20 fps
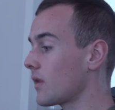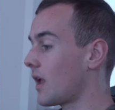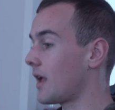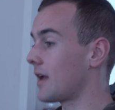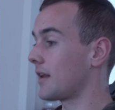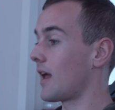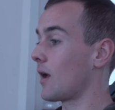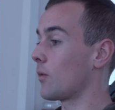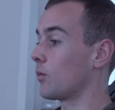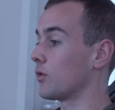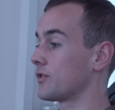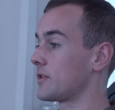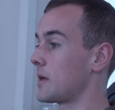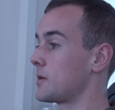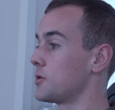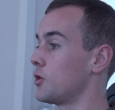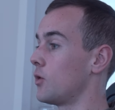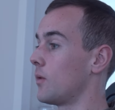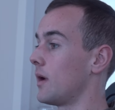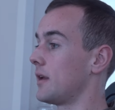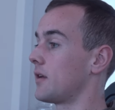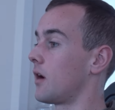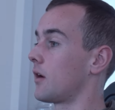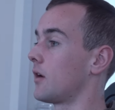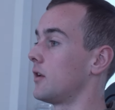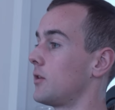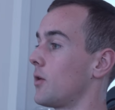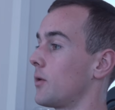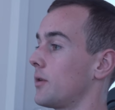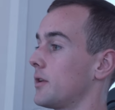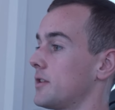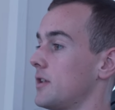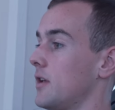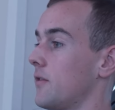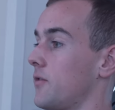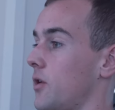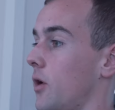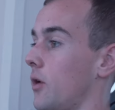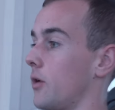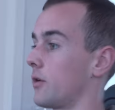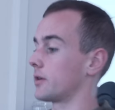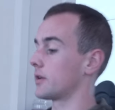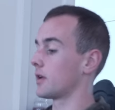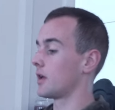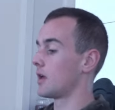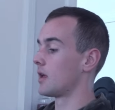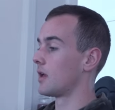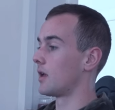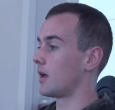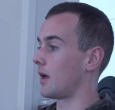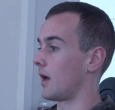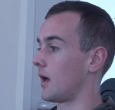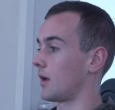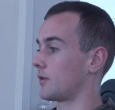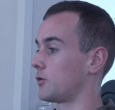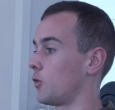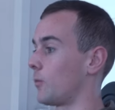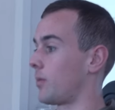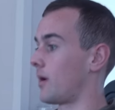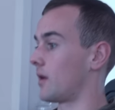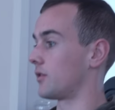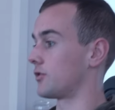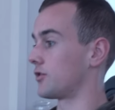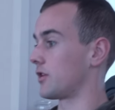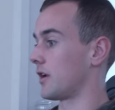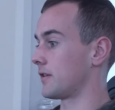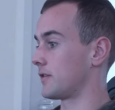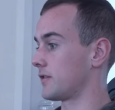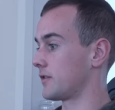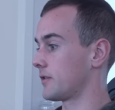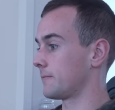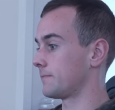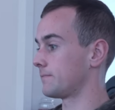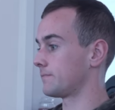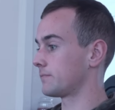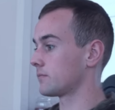And I will send you a Dunkin' Donuts gift card uh, to apologize.